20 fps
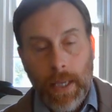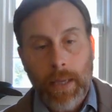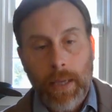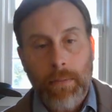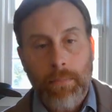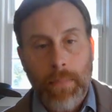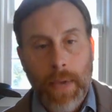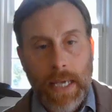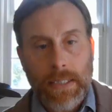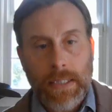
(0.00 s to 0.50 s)

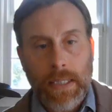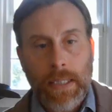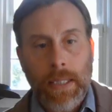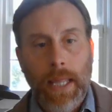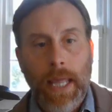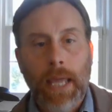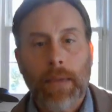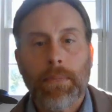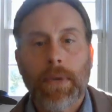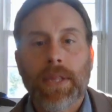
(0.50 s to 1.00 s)
he makes a
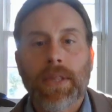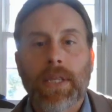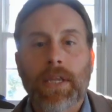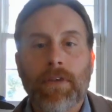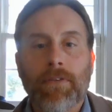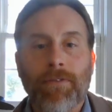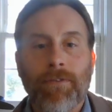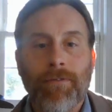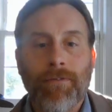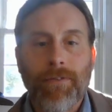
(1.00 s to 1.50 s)
claim and then
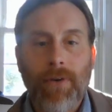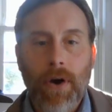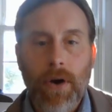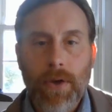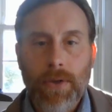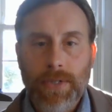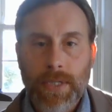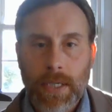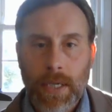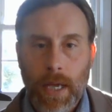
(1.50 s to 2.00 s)
he
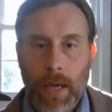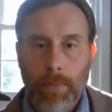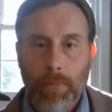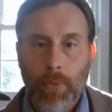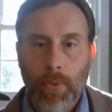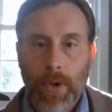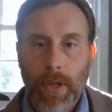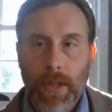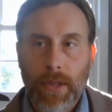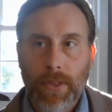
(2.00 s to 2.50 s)
follows it up
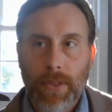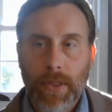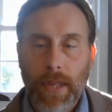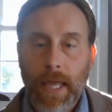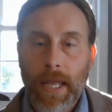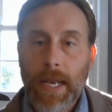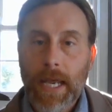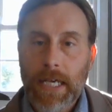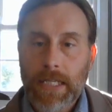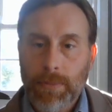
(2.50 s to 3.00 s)
with
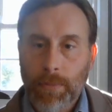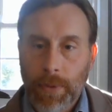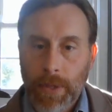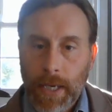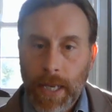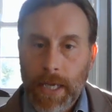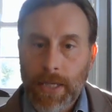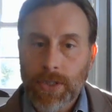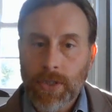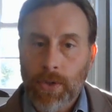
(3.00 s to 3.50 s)
an
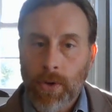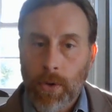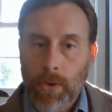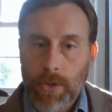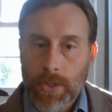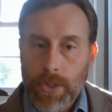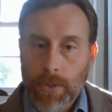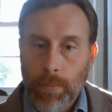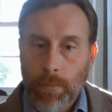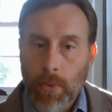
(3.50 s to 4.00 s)
explanation or
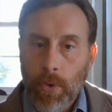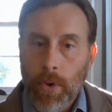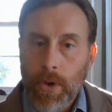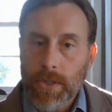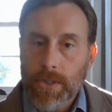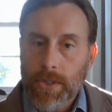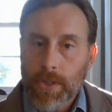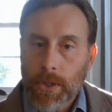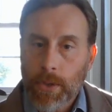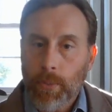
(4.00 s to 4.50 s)
a
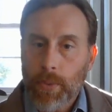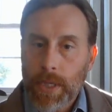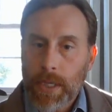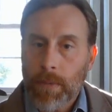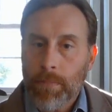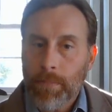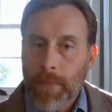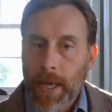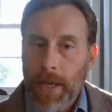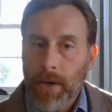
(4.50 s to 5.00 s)
support so that we
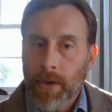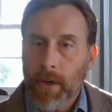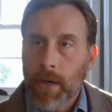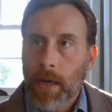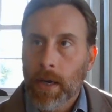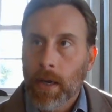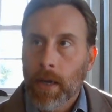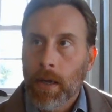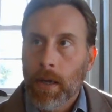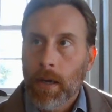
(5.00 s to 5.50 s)
can better
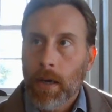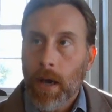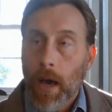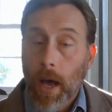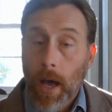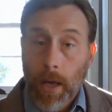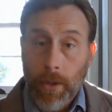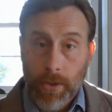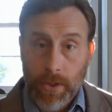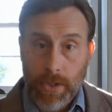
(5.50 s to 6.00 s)

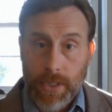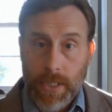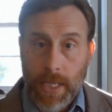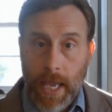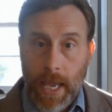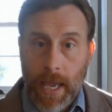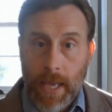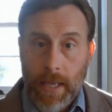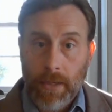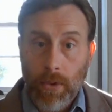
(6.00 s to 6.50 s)

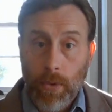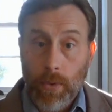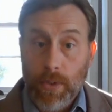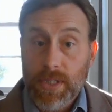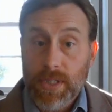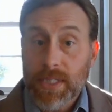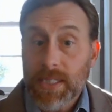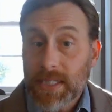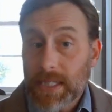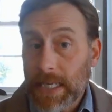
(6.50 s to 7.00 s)
understand or
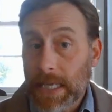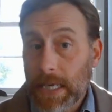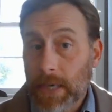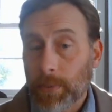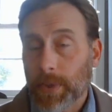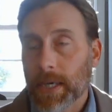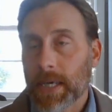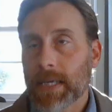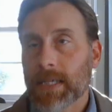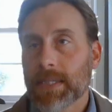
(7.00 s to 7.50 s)
see
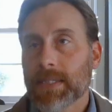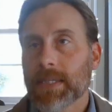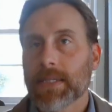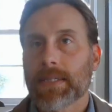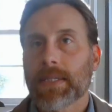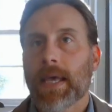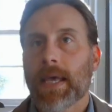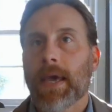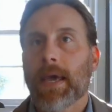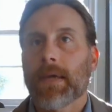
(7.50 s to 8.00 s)
what it is
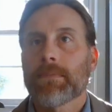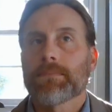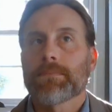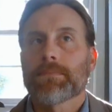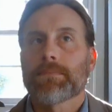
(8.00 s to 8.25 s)
he's saying.